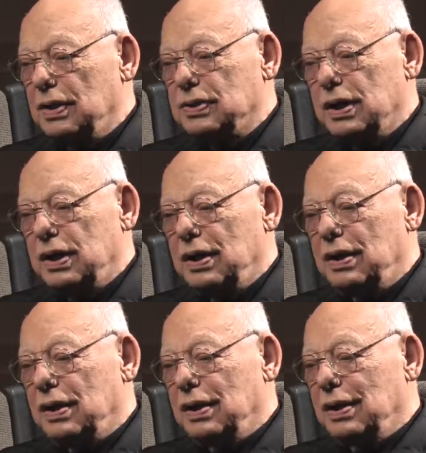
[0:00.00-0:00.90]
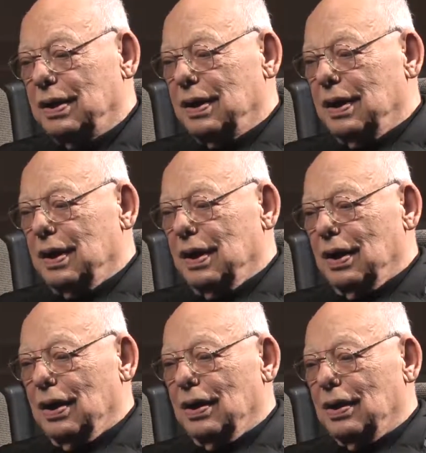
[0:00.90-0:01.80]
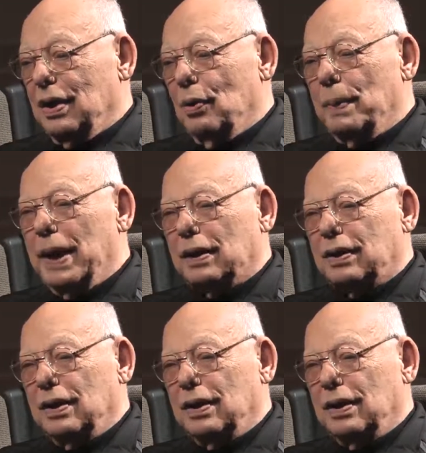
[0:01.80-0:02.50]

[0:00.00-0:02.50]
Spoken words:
they said, go back,